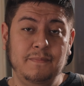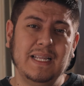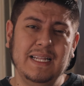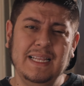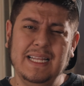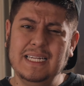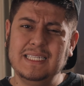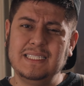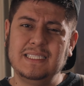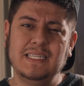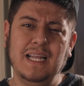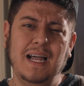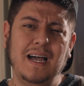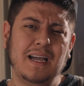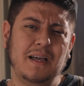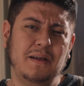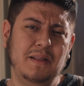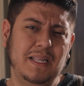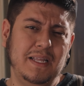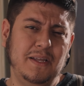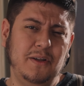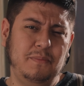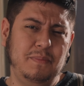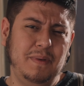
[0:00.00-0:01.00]
Let's talk a
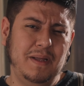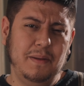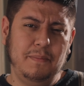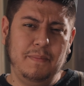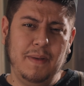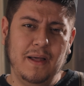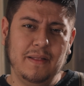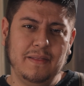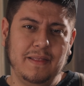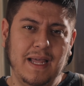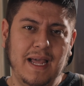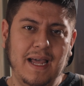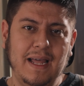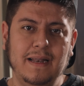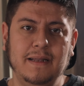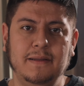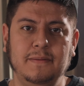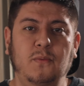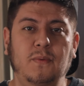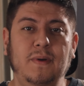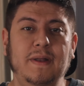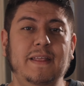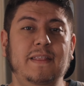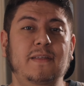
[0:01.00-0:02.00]
little bit about that.
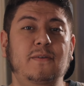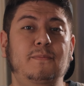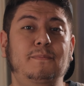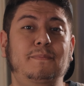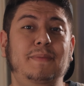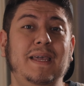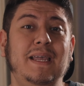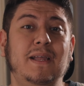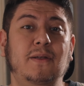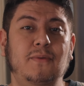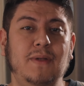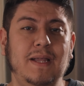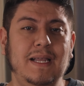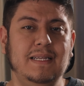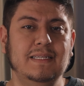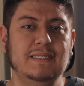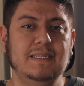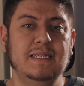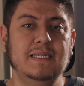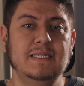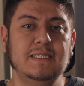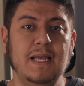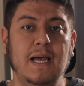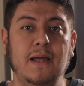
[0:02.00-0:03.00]
One of the big
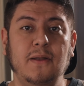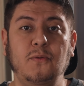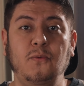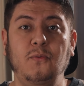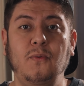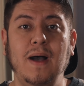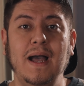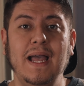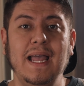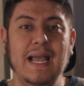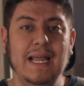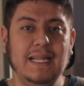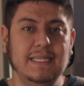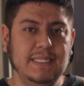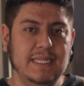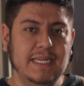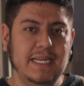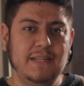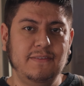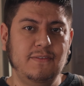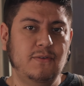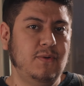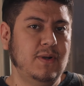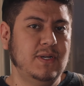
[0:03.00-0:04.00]
reasons on why I
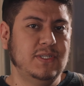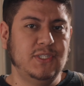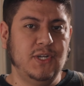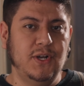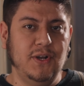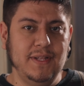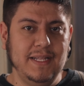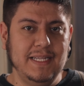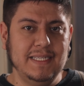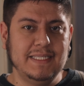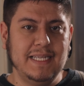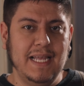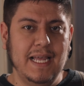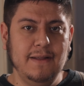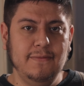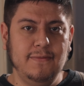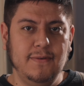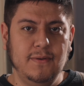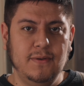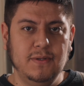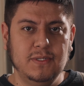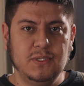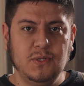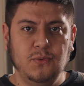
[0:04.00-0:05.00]
didn't even return these
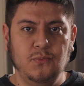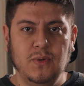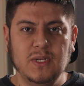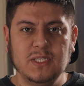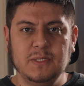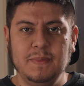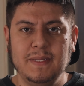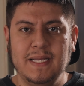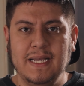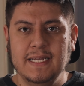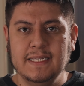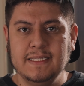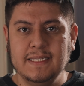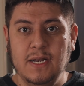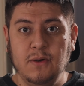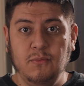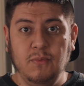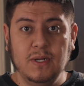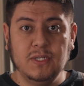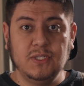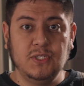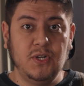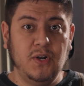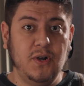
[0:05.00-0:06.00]
headphones was because their
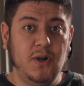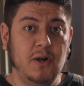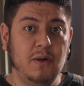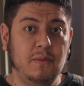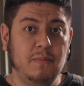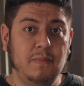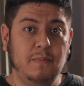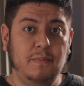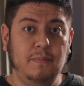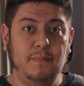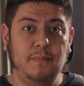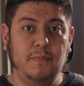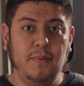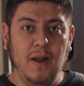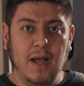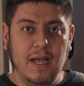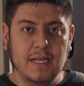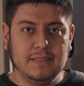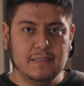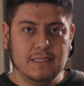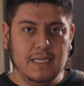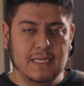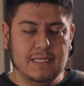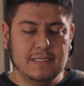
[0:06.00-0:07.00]
return
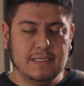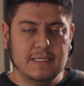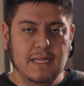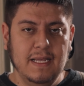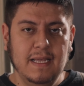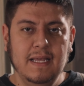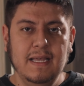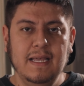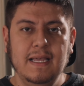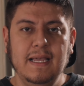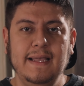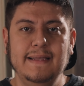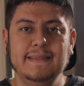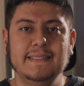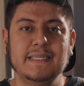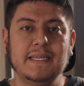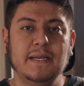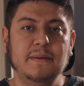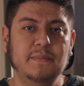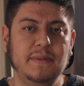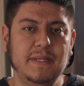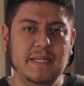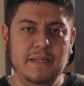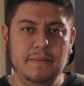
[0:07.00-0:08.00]
process is a
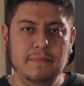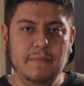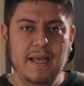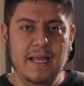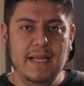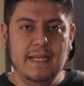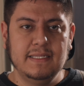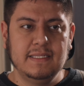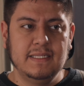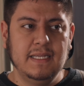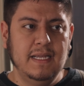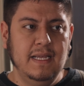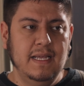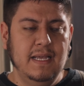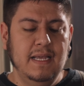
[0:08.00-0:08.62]
complete mess.